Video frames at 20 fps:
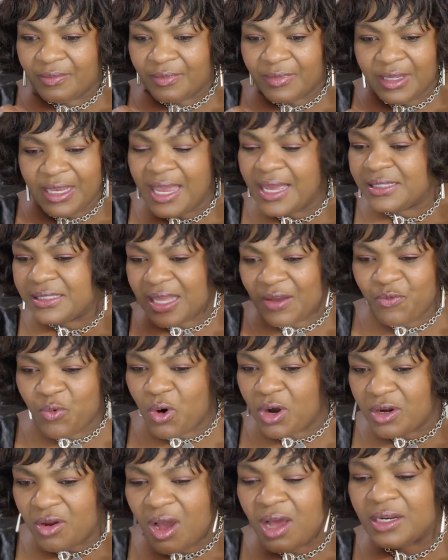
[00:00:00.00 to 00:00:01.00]
Yes, I've
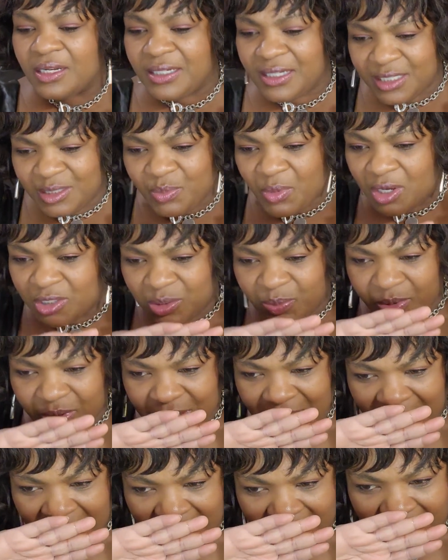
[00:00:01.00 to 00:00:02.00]
worn all of these multiple
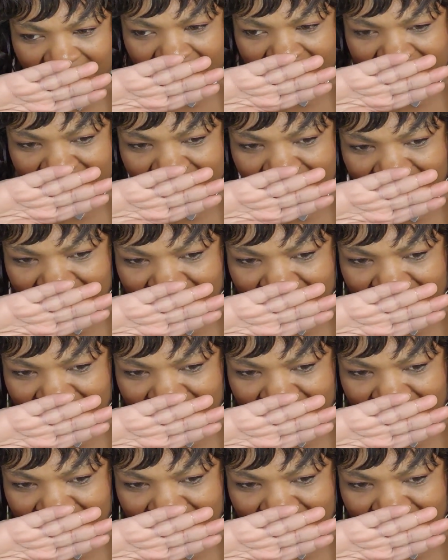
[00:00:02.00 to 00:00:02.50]
times.